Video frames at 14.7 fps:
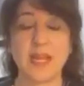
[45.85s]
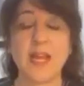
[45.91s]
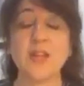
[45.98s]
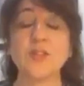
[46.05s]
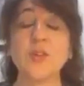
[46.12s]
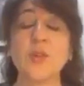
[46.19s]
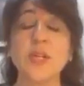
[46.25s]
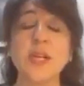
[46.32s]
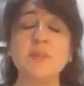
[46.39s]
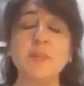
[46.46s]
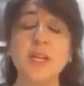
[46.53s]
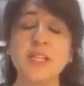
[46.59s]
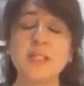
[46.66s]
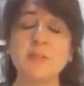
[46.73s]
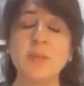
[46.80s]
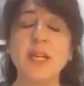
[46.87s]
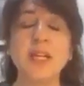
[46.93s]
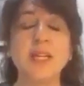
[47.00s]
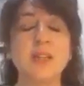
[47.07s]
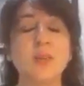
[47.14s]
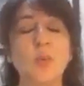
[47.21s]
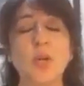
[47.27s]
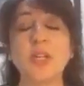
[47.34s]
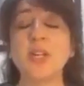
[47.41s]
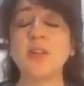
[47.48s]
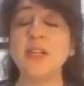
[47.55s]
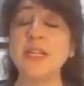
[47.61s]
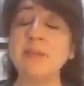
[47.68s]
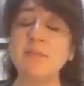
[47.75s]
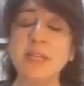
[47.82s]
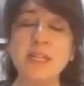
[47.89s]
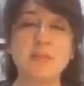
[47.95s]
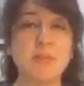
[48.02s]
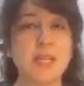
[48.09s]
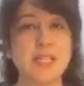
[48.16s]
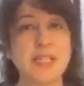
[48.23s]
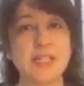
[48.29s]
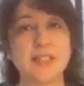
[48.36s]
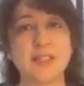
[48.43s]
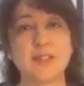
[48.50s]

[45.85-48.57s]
So let me explain what I really mean by that.